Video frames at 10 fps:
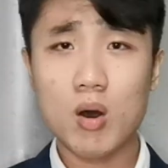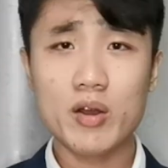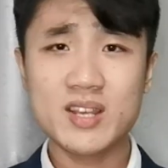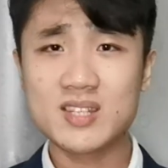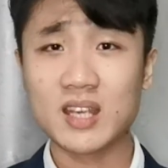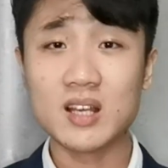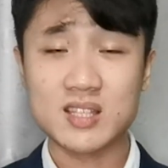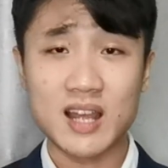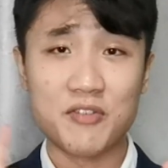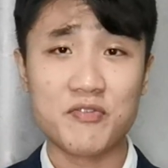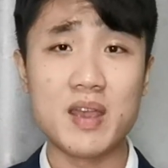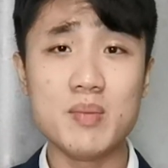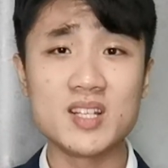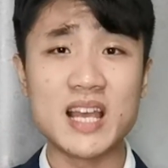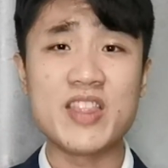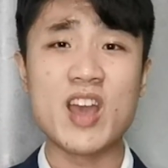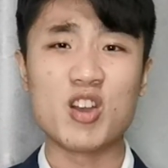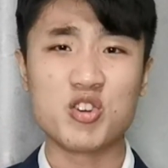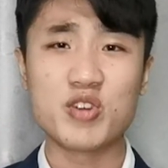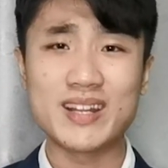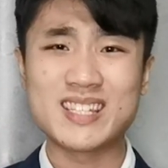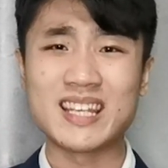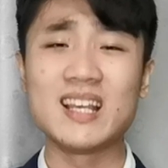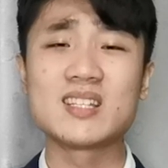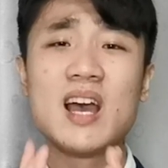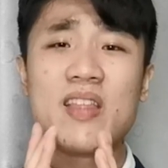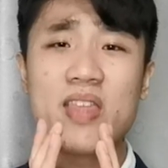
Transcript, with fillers: All these singers, they are famous and they are great singers.